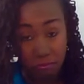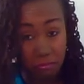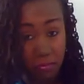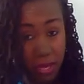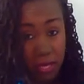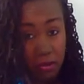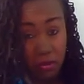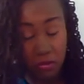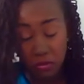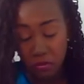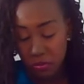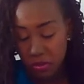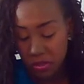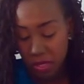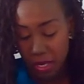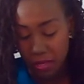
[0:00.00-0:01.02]
"I know that the
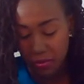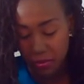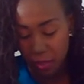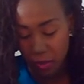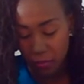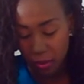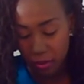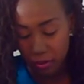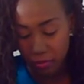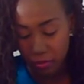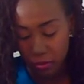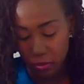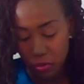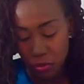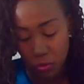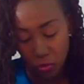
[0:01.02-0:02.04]
Messiah is coming, who
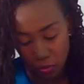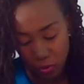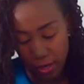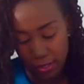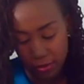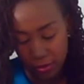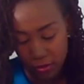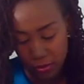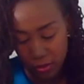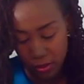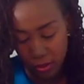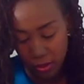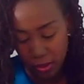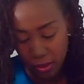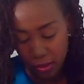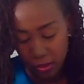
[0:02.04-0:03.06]
is called Christ,
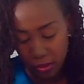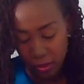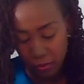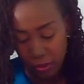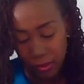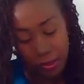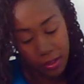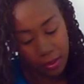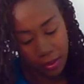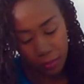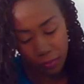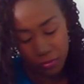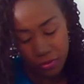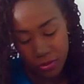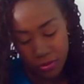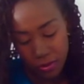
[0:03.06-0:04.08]
and when he
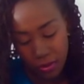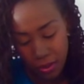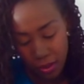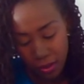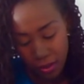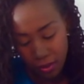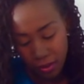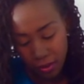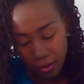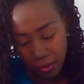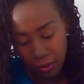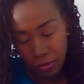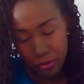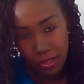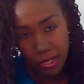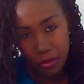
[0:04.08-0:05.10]
comes, he
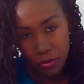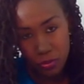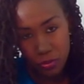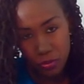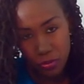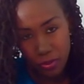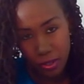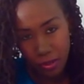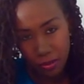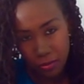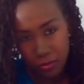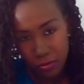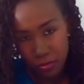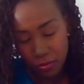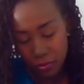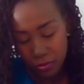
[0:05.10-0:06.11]
will tell us all
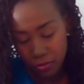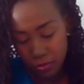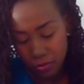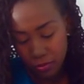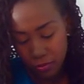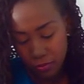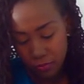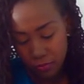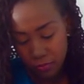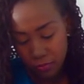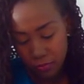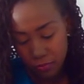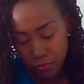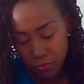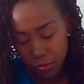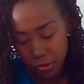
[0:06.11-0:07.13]
things."
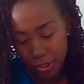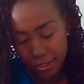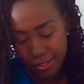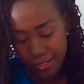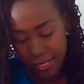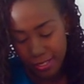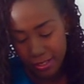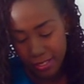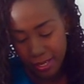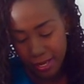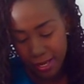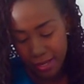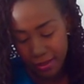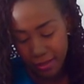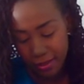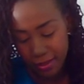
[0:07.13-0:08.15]
Jesus said to
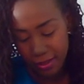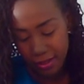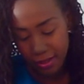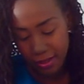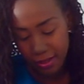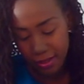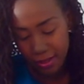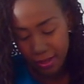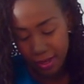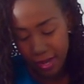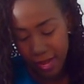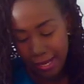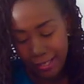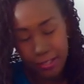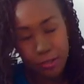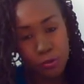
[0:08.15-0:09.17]
her,
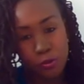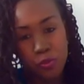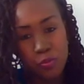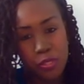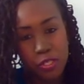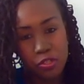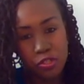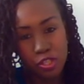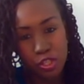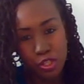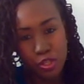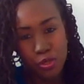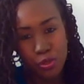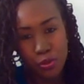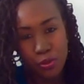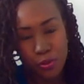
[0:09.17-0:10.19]
"I who speak to
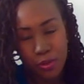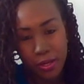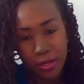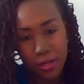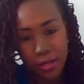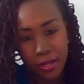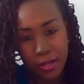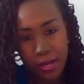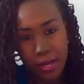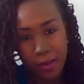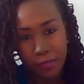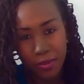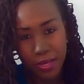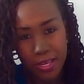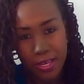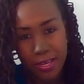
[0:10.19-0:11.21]
you am
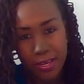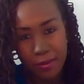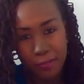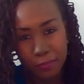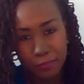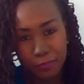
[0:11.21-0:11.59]
he."